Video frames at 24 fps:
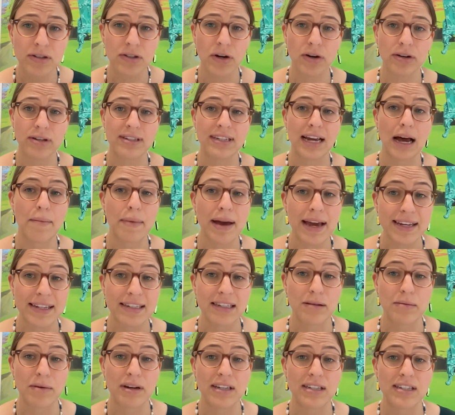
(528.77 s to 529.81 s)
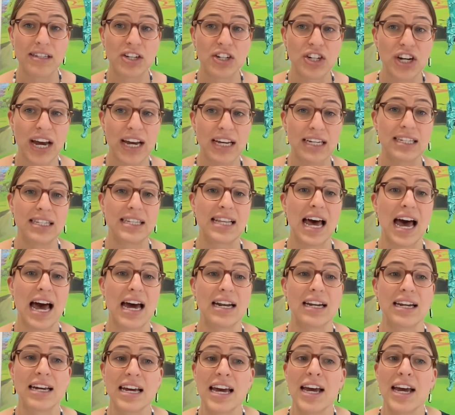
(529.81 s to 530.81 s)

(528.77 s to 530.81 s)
so some estimates suggest that